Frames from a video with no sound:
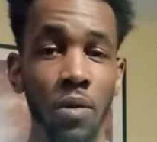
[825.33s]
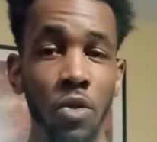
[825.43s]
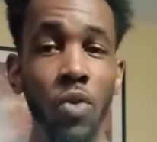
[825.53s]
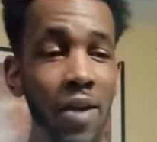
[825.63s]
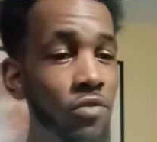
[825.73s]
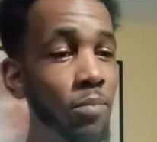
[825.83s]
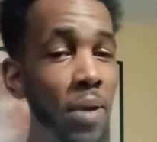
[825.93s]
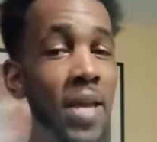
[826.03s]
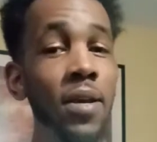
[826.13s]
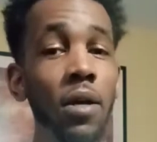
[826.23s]
have to
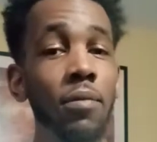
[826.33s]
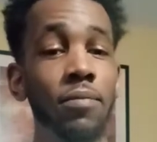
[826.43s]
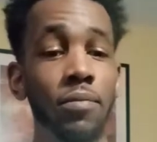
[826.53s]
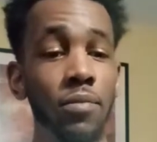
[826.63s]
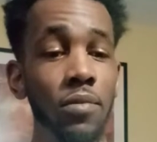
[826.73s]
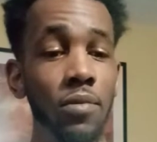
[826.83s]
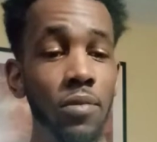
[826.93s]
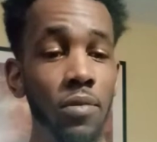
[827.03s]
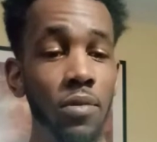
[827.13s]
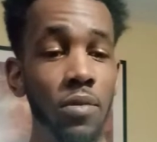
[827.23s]
pay up
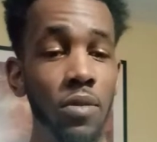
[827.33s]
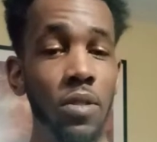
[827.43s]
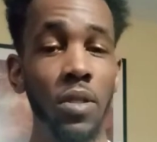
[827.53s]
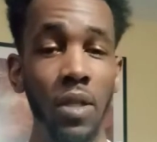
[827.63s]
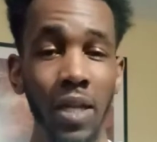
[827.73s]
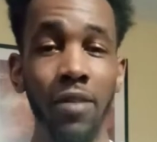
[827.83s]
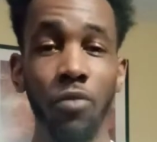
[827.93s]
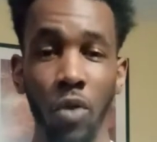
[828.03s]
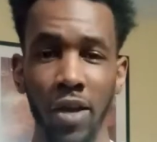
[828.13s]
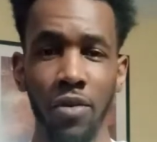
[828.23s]
to live
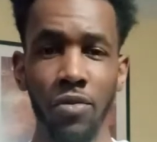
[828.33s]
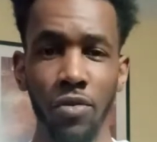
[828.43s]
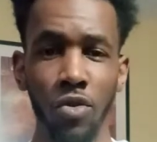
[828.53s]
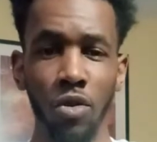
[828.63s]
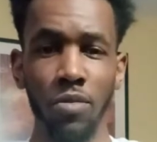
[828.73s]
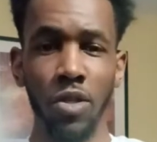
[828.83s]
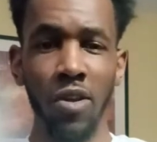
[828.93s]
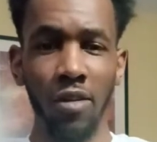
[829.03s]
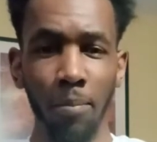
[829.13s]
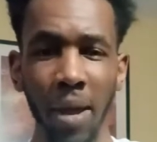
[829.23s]
well. You know what I'm saying? You
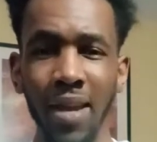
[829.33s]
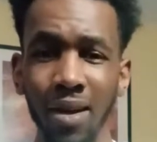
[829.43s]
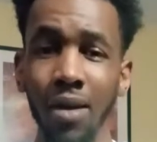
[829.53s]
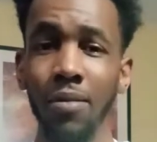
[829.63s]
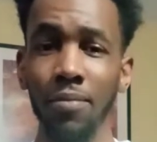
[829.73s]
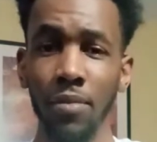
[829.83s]
have to pay up.